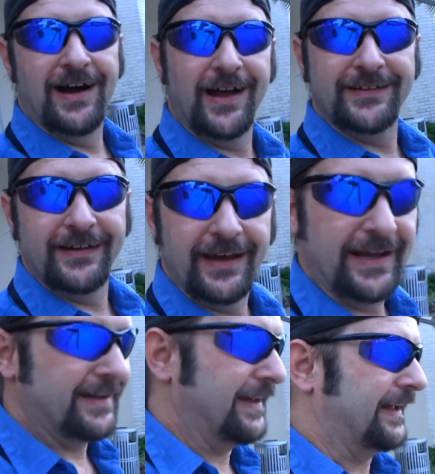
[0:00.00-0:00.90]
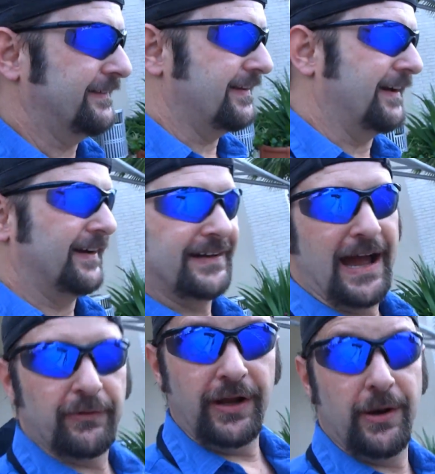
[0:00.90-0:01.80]
gone today, and I
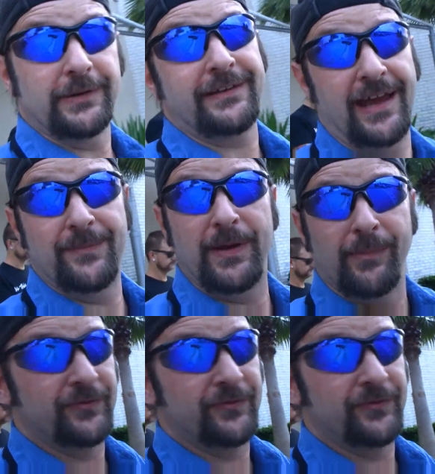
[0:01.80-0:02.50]
really don't know what to tell you people.